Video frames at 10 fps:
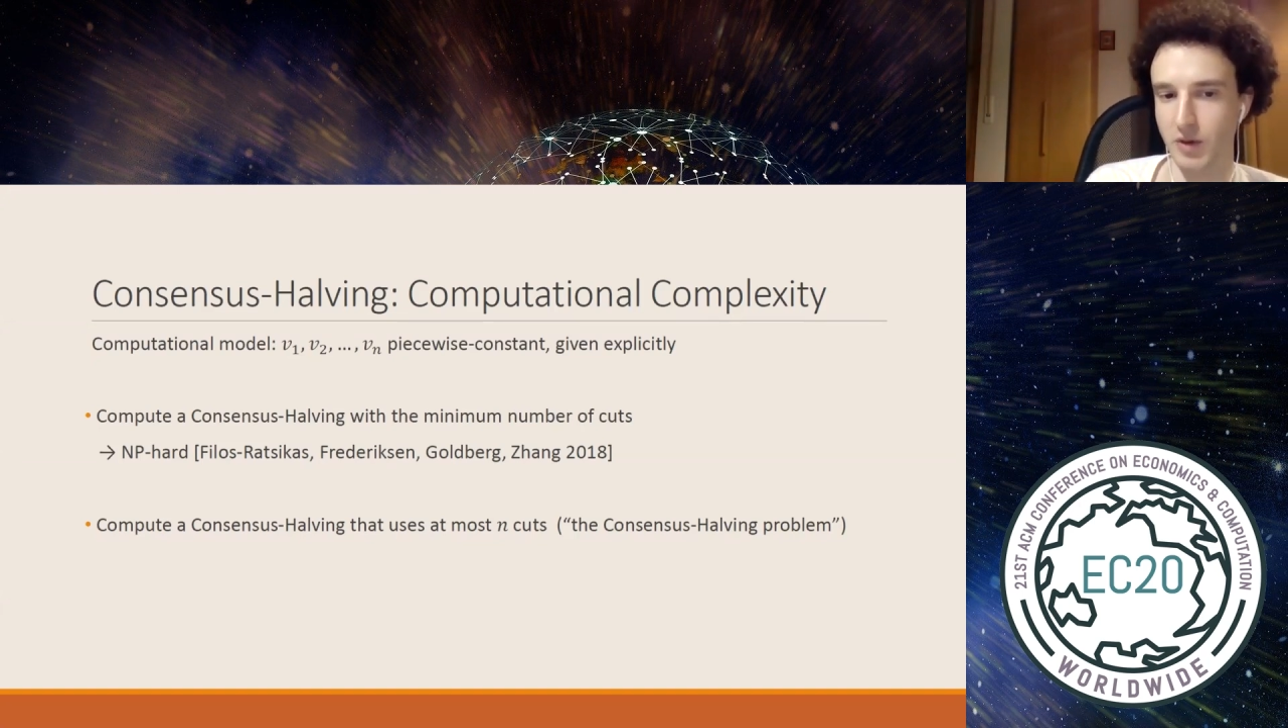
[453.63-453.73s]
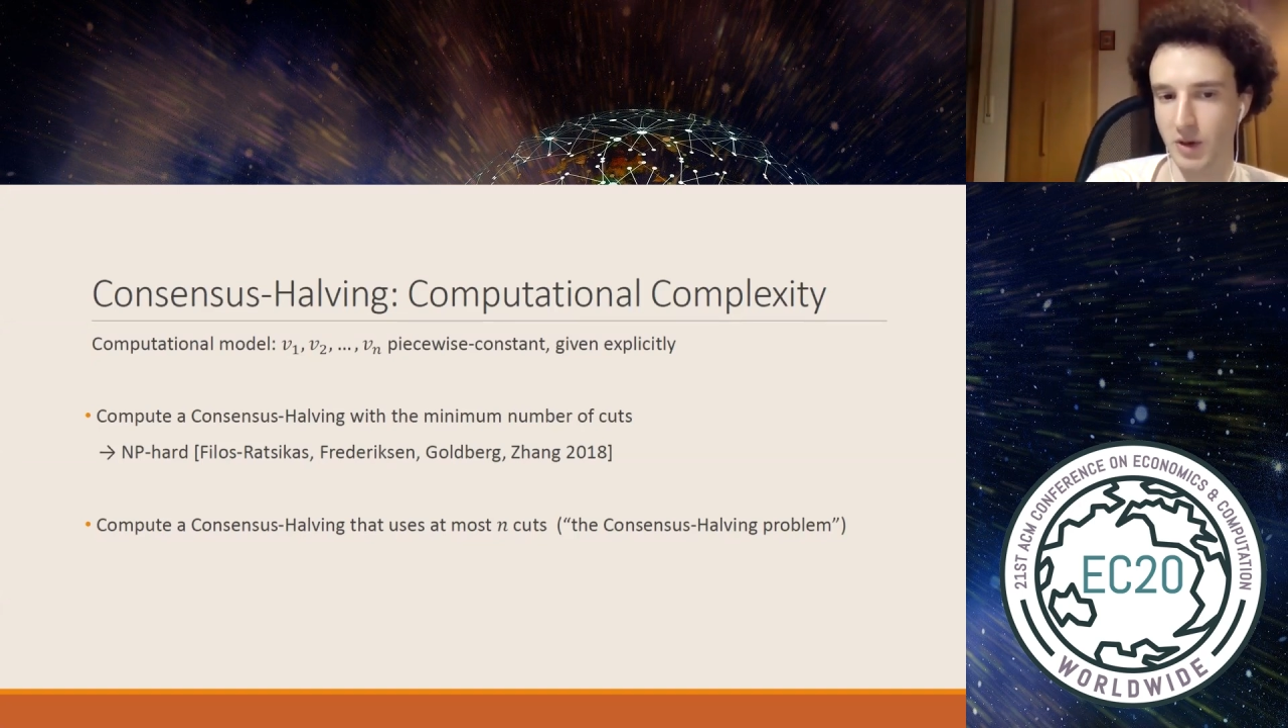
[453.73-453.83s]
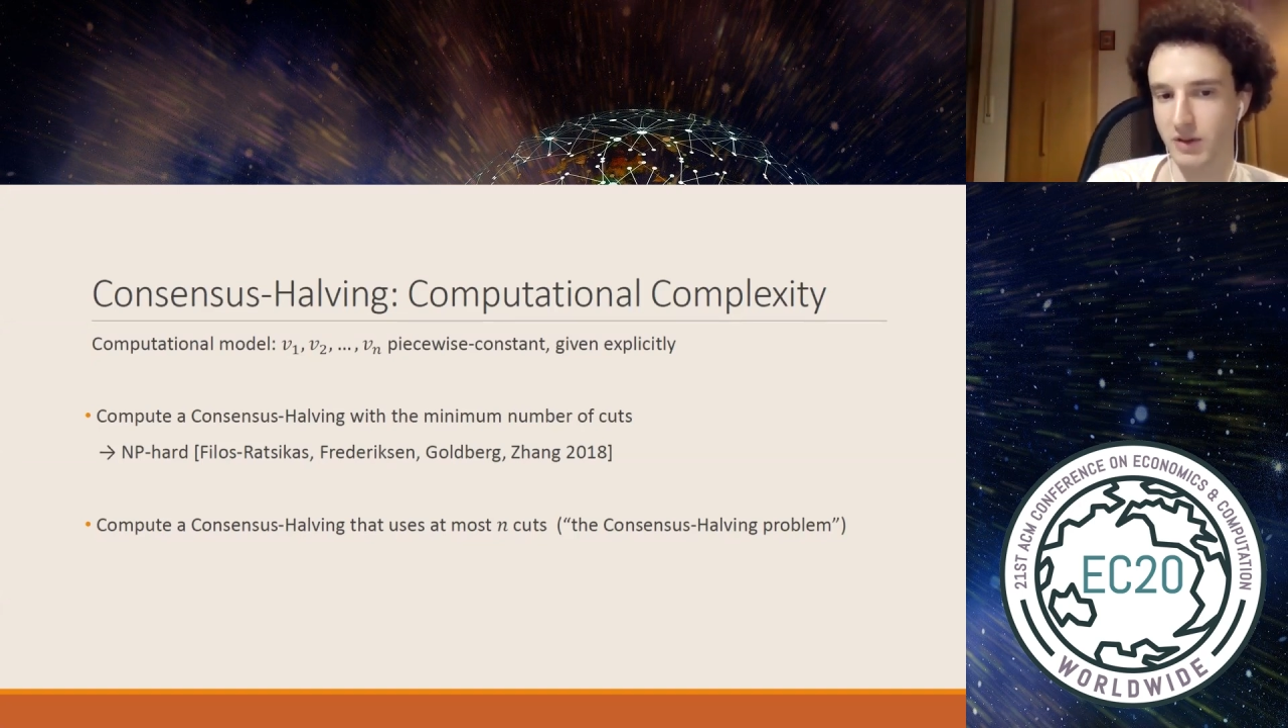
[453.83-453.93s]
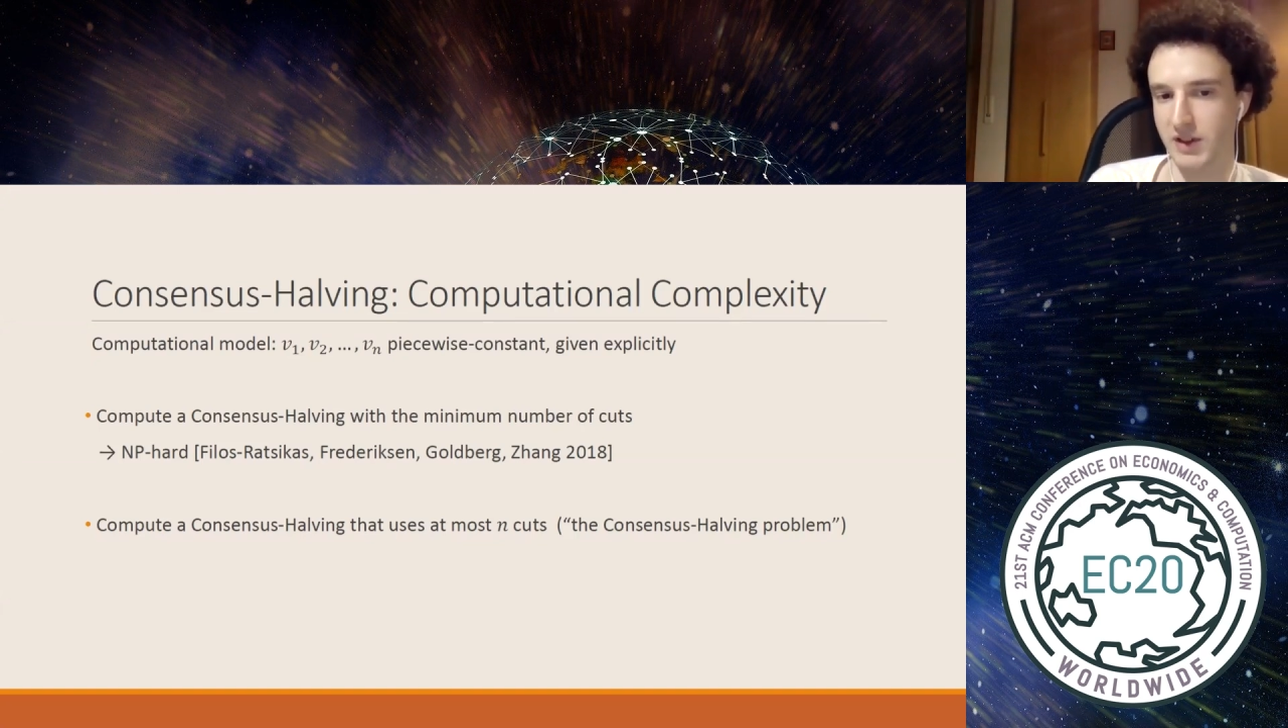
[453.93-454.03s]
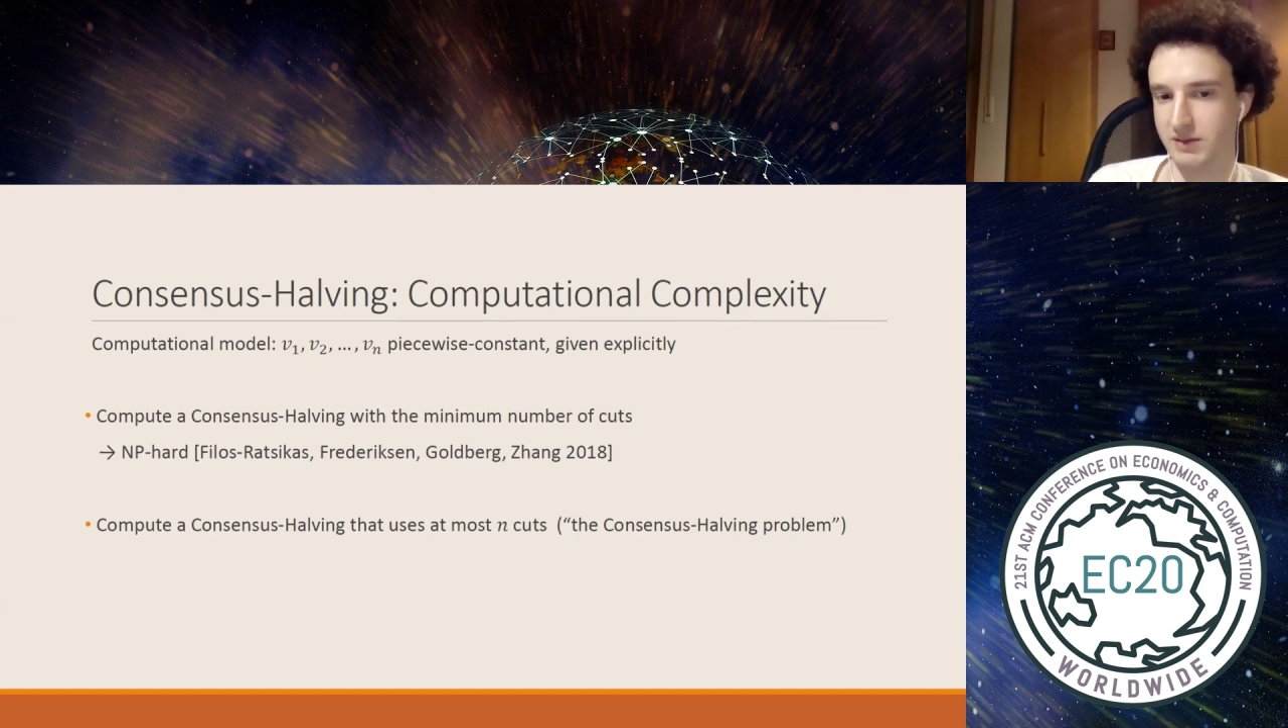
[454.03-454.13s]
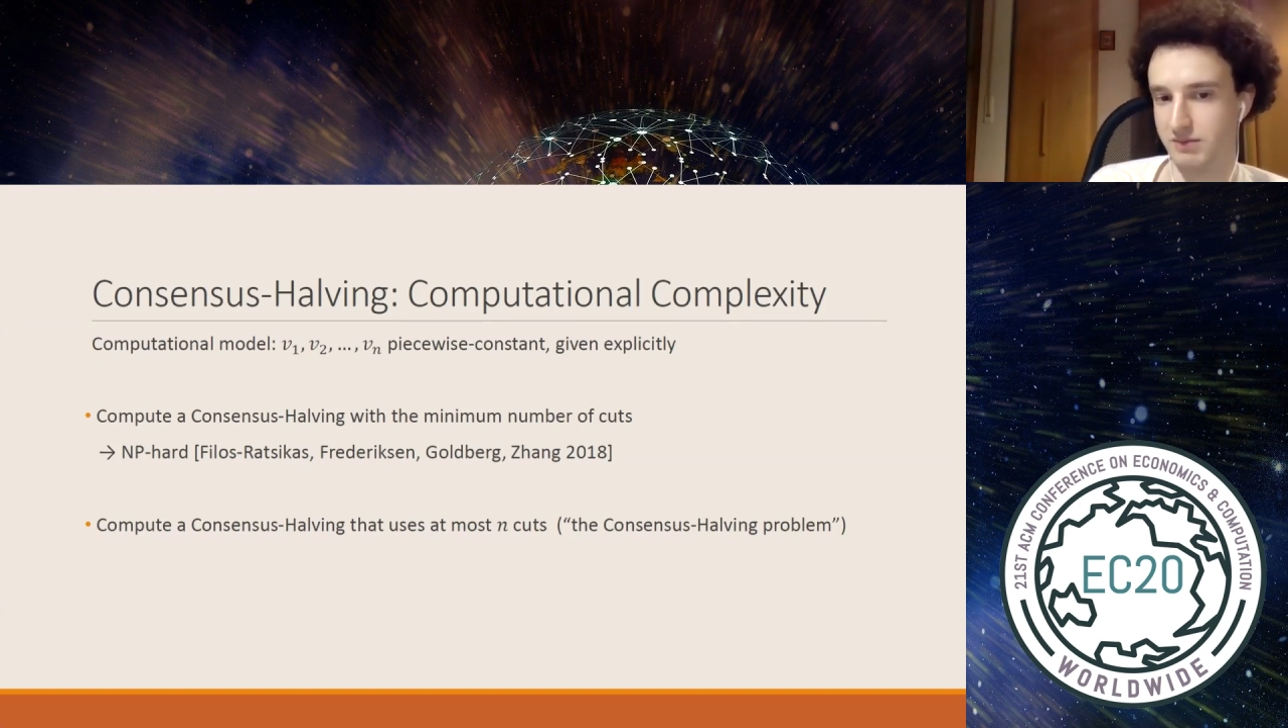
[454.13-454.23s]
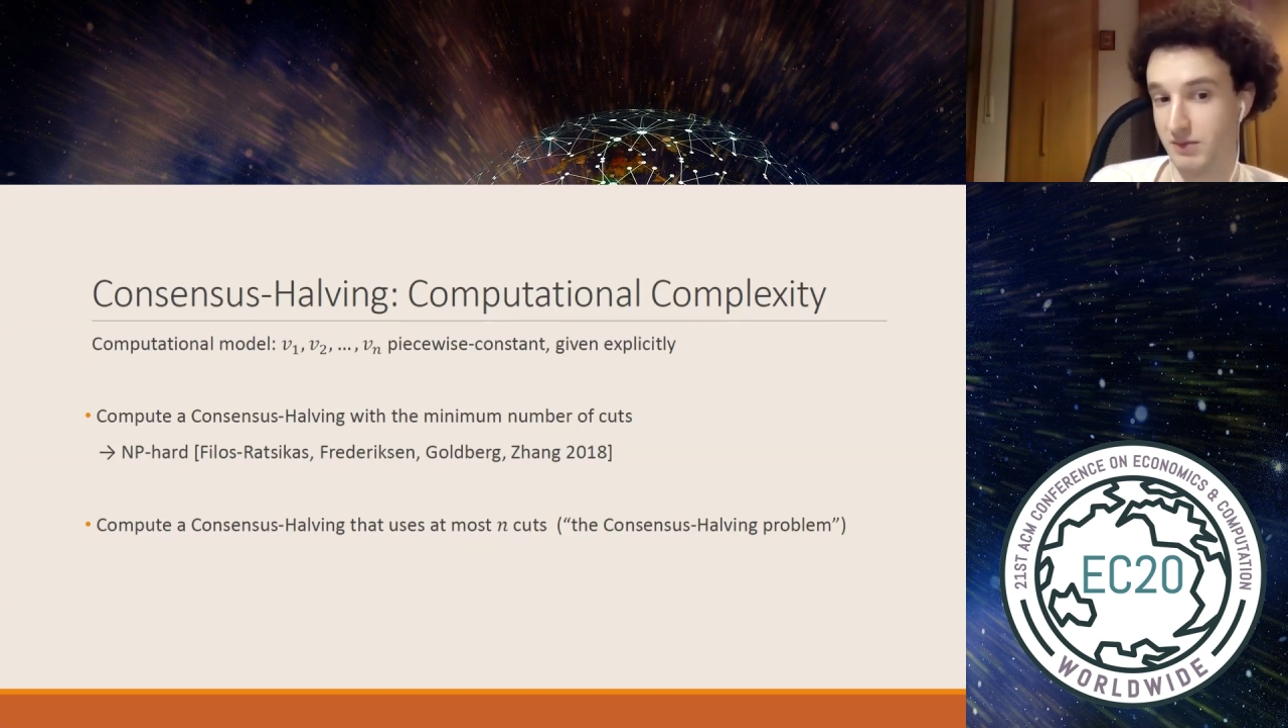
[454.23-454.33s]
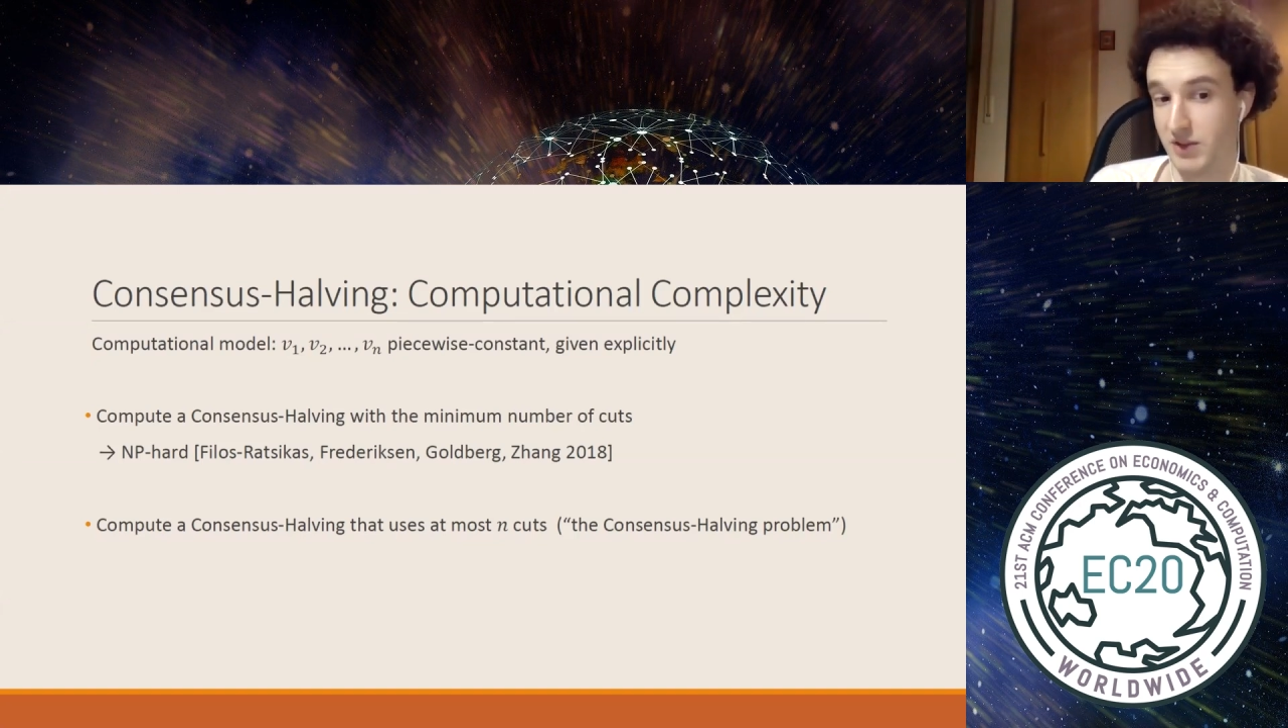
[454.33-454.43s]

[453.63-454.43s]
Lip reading: we know that